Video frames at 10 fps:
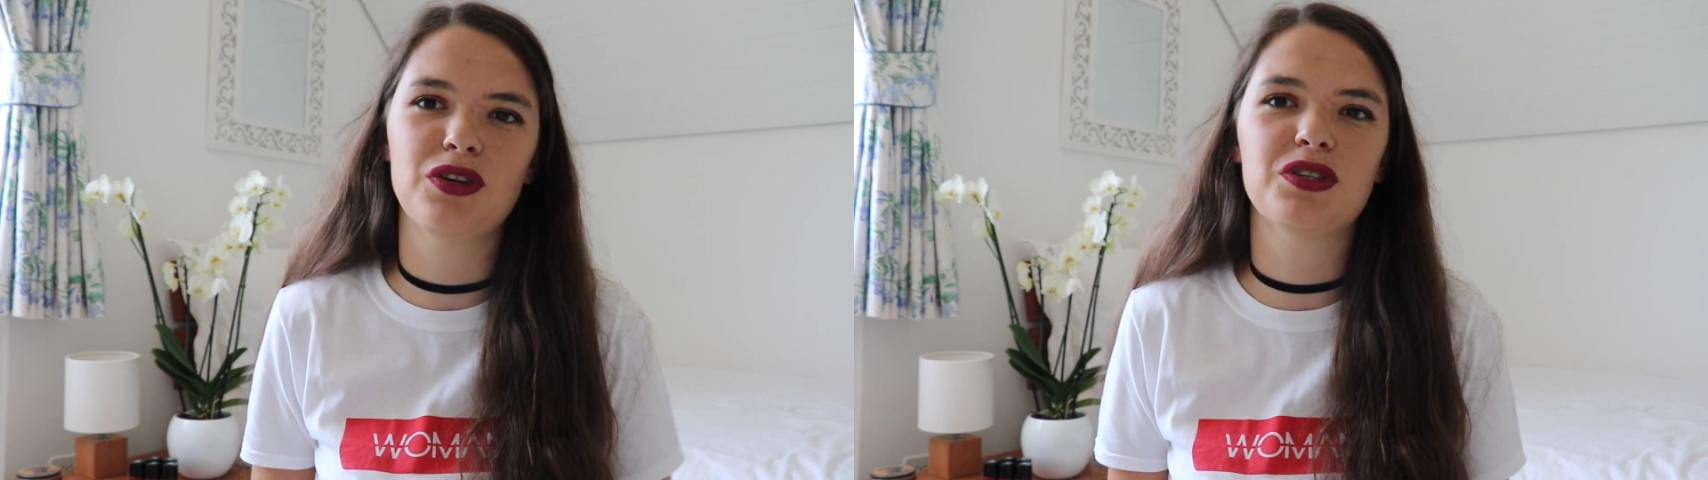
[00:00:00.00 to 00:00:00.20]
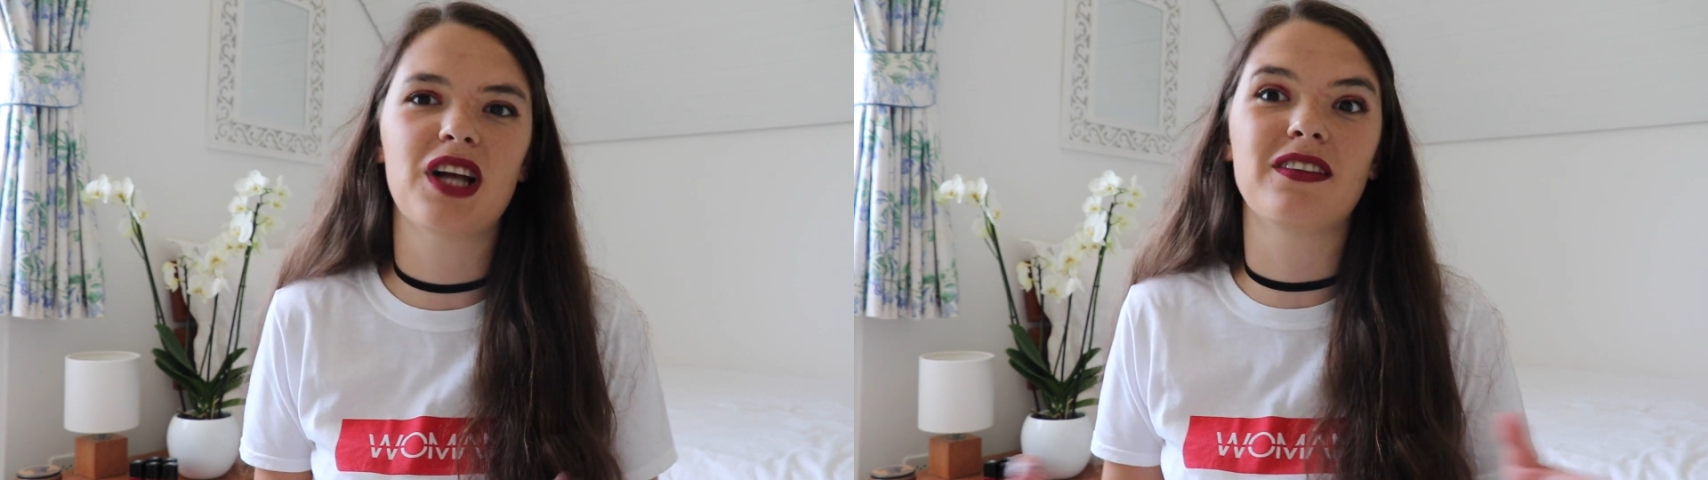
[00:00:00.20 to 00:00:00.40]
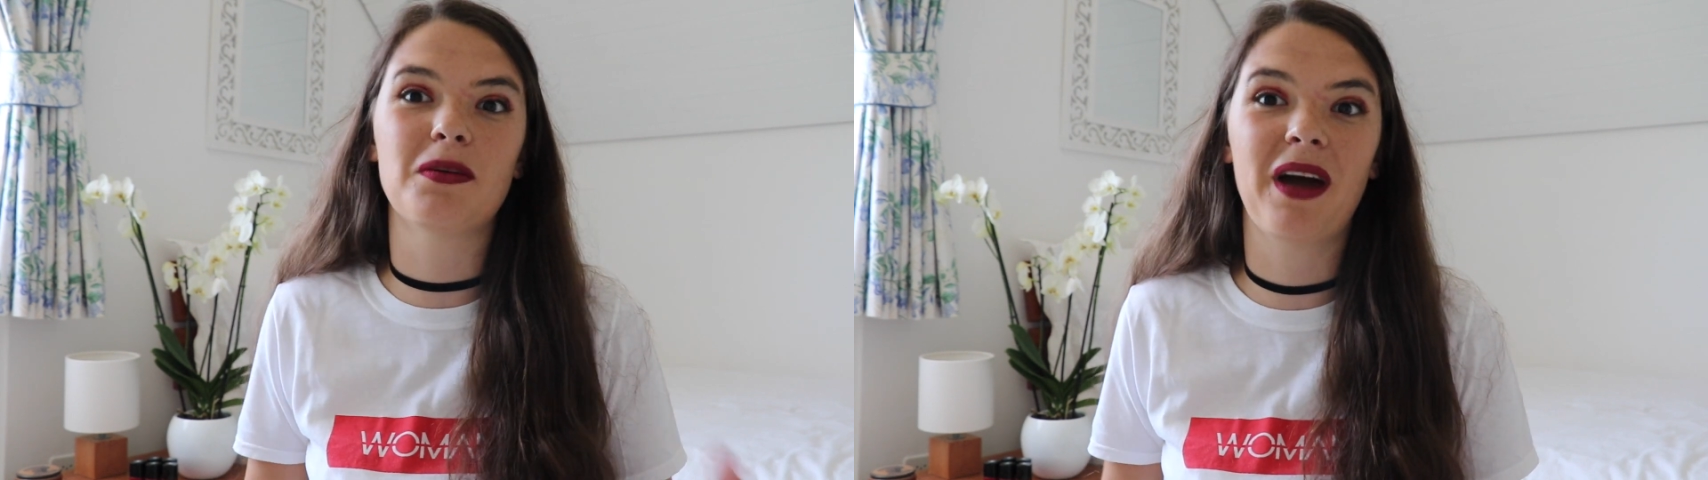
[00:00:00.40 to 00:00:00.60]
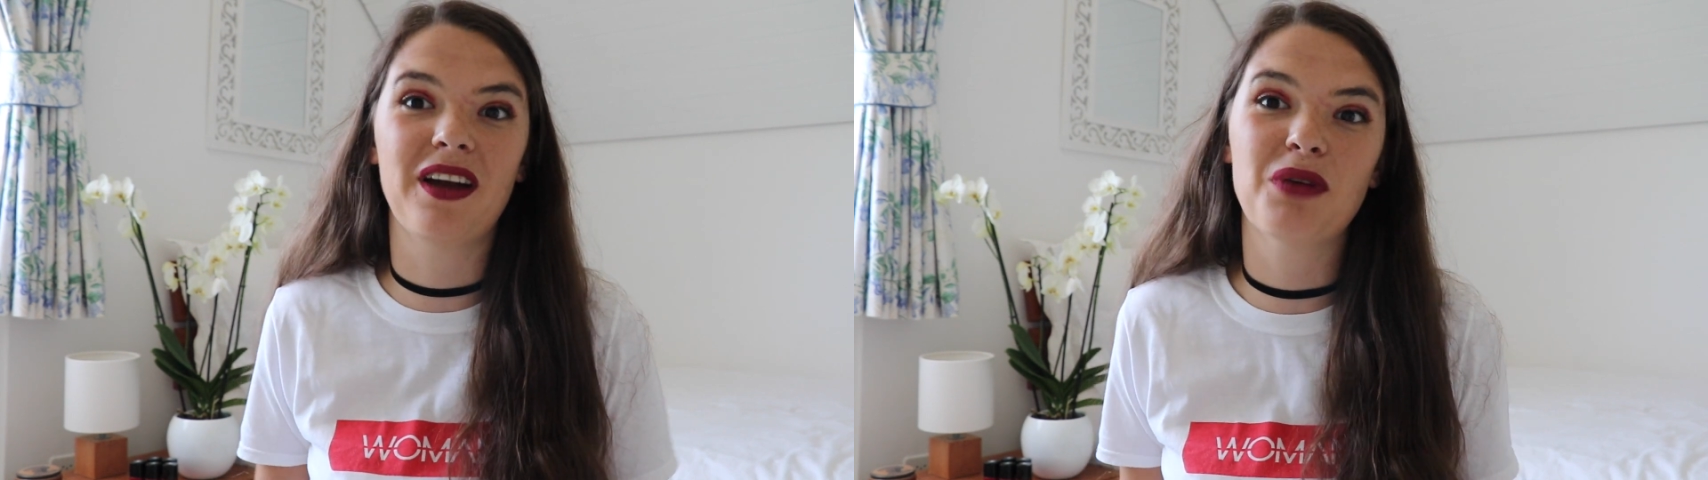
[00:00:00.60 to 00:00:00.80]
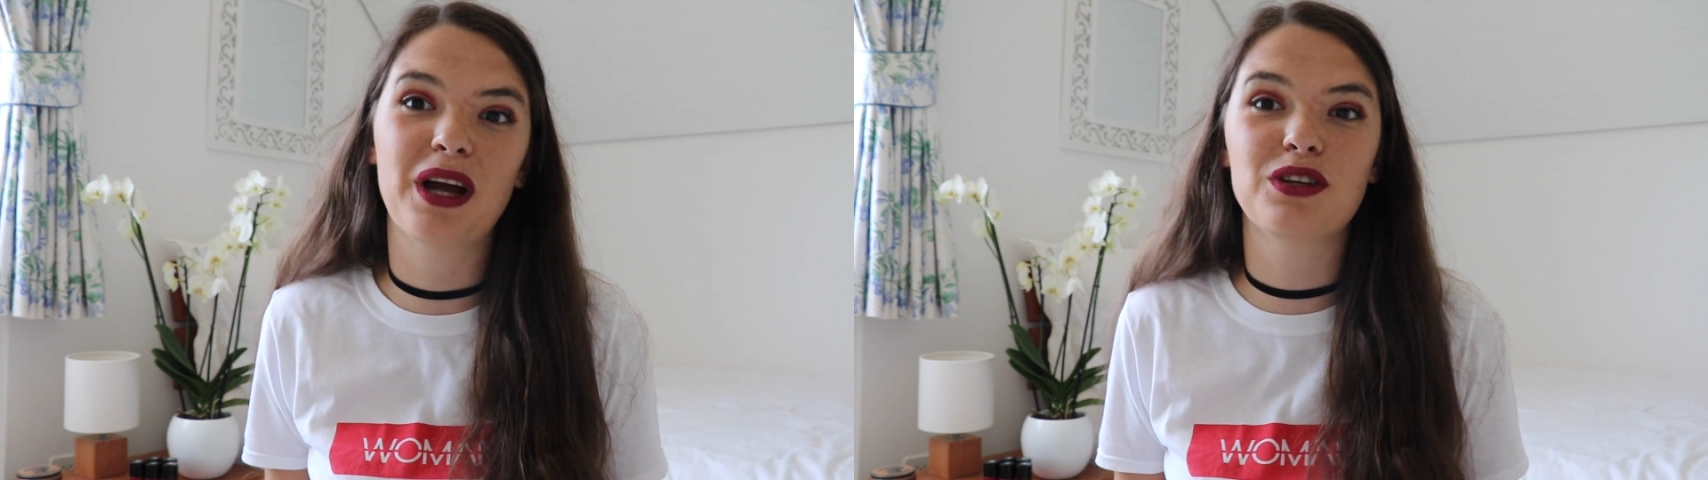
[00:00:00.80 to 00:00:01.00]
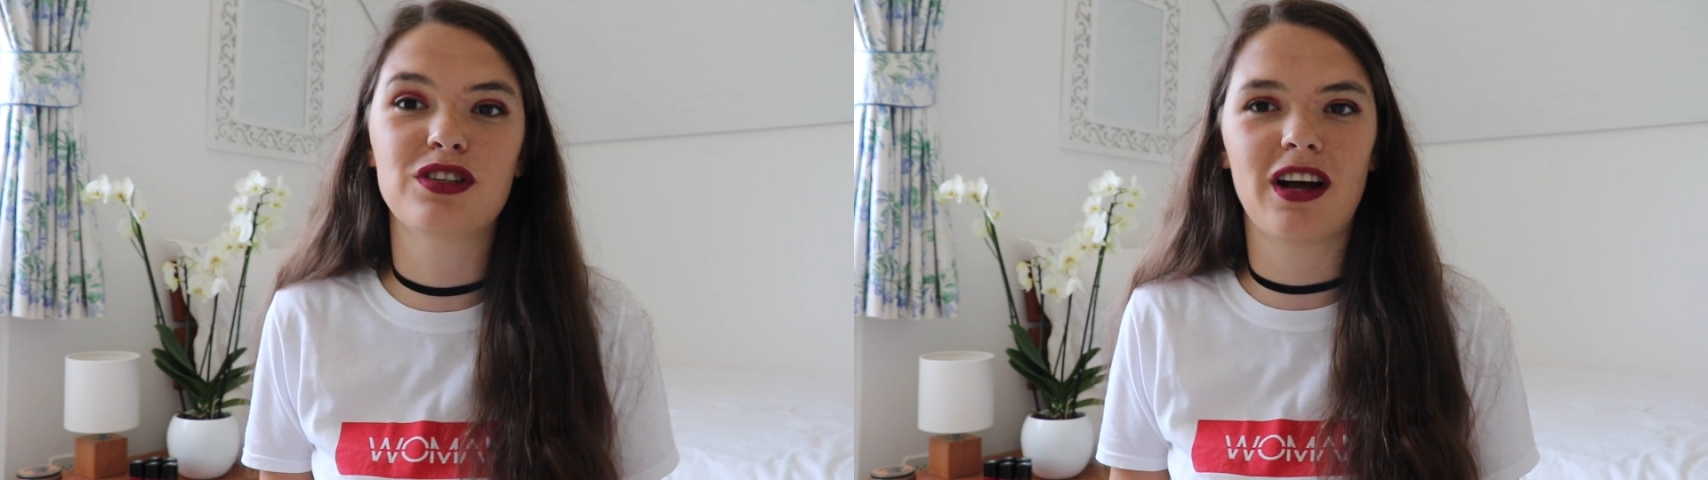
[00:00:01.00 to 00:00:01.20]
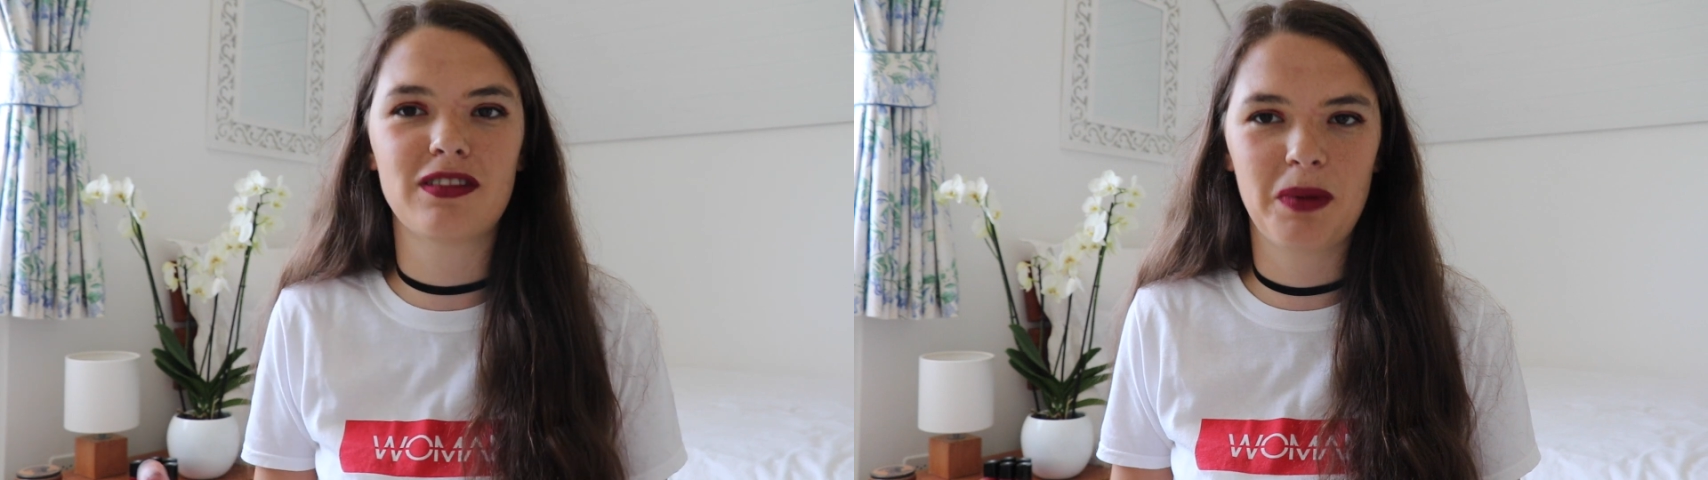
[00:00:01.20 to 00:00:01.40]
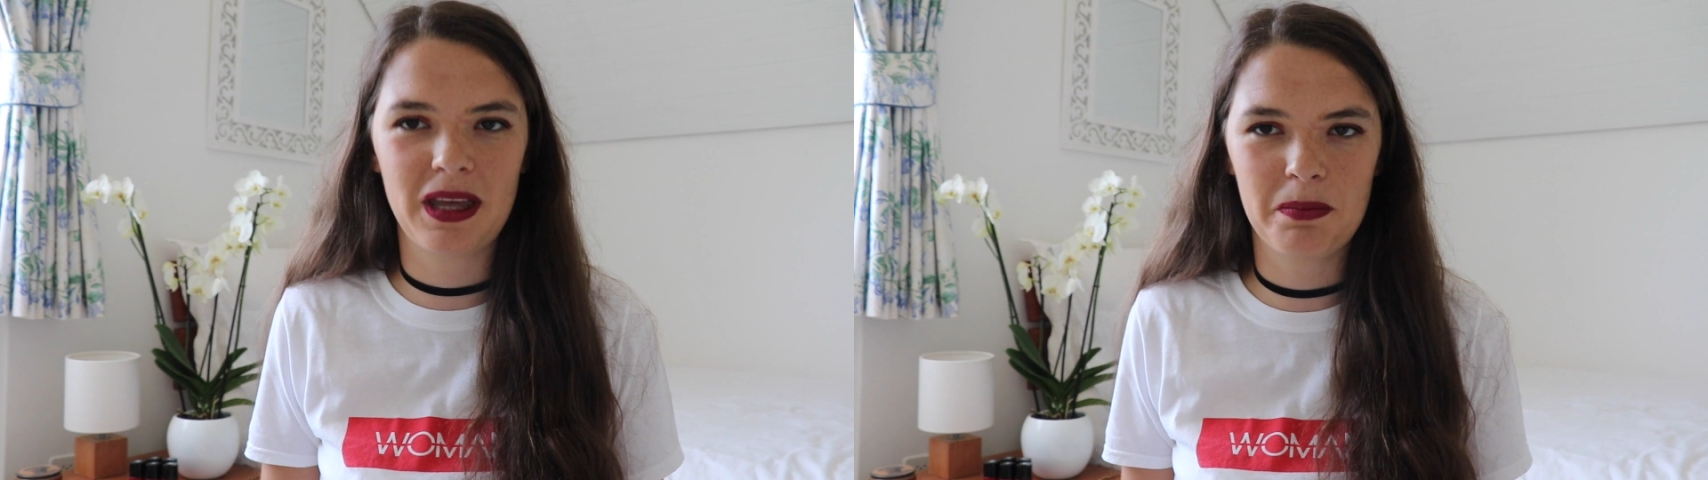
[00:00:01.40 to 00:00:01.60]
you start to pay rent, you start
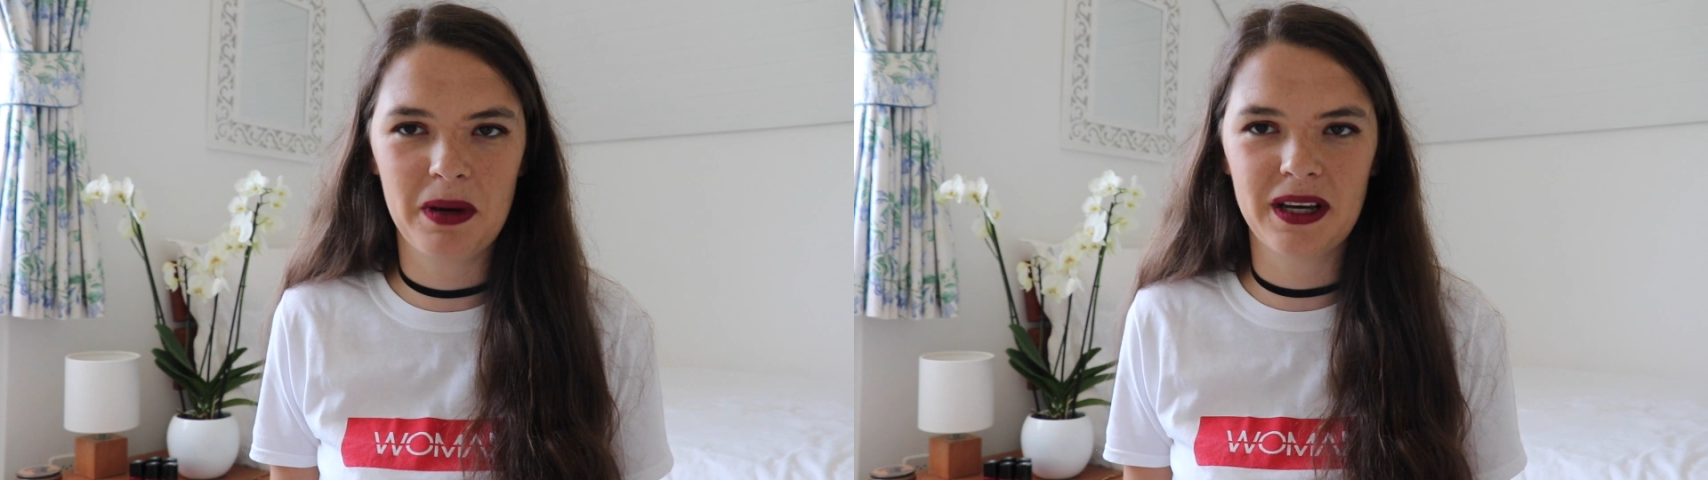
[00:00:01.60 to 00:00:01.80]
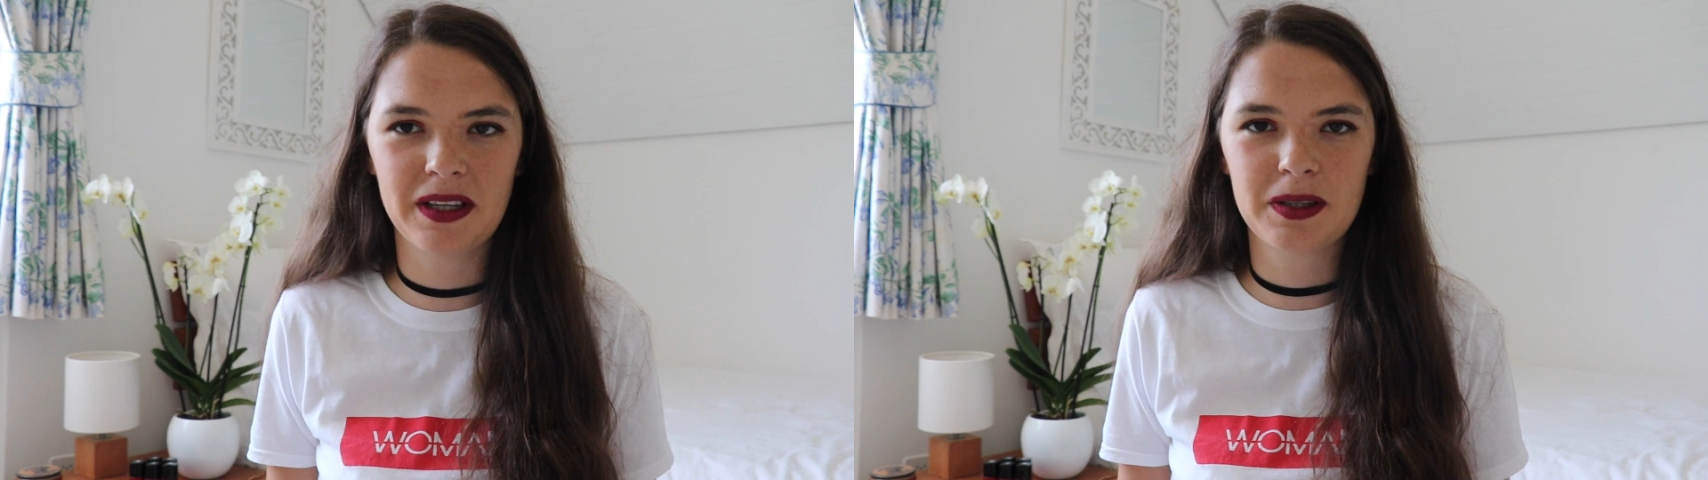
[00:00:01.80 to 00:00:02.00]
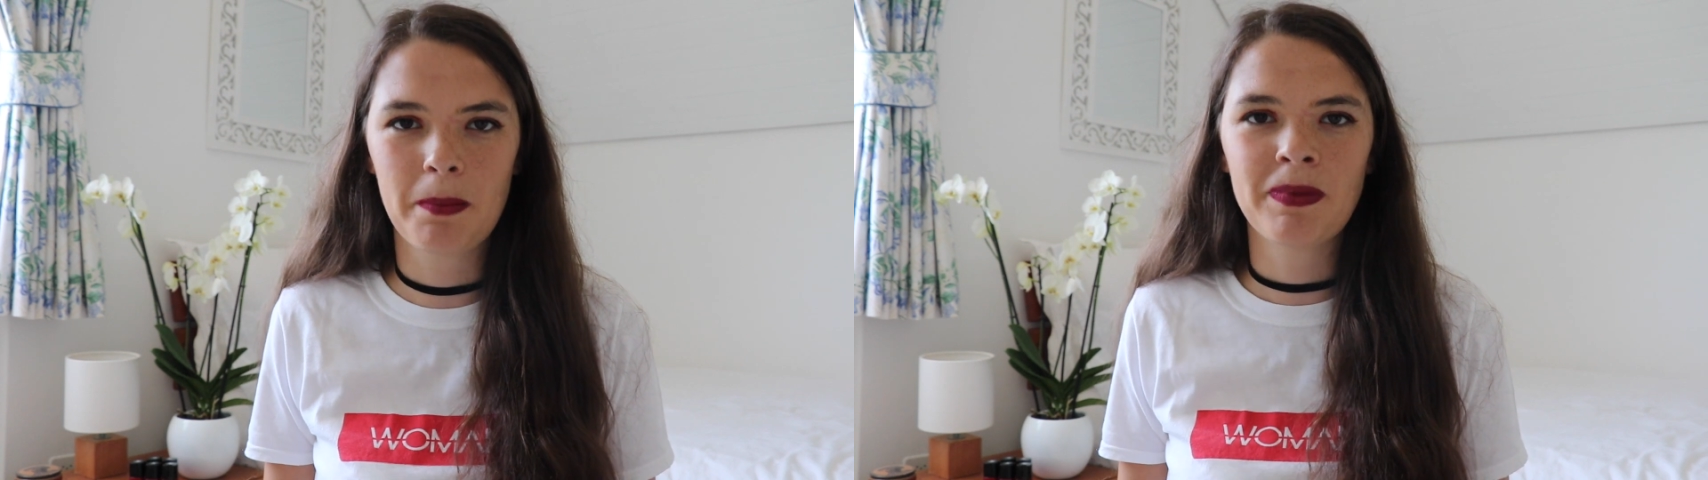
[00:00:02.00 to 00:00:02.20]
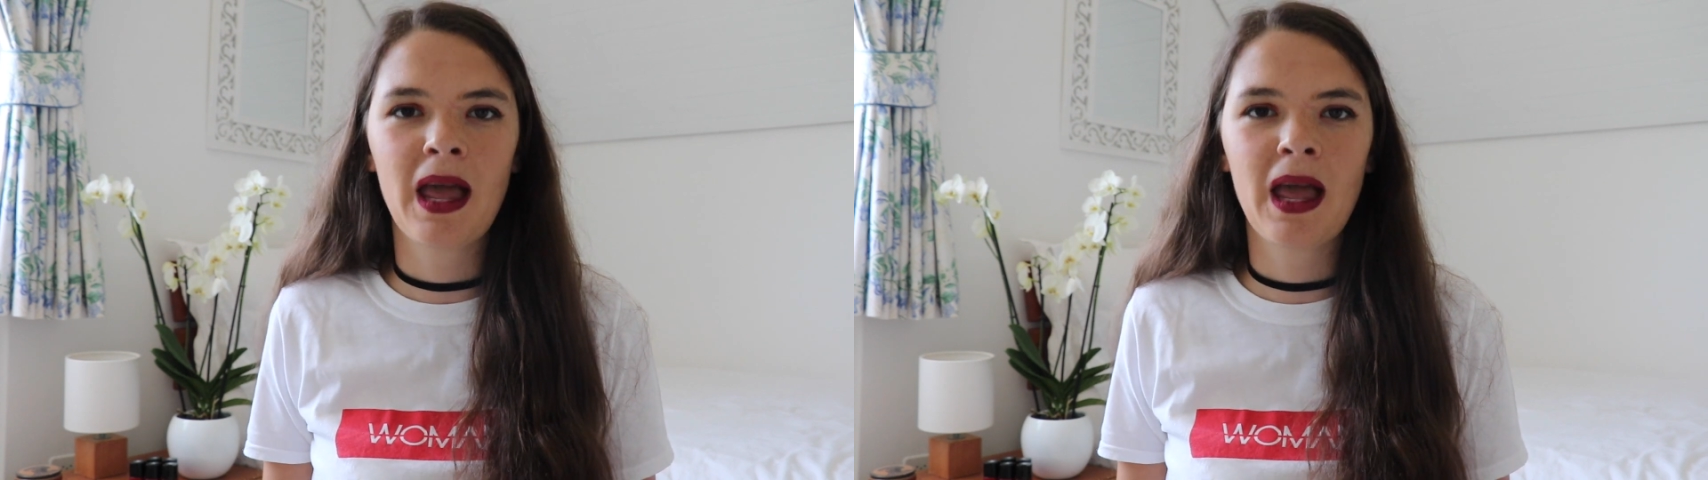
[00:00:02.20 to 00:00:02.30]
to pay the bills.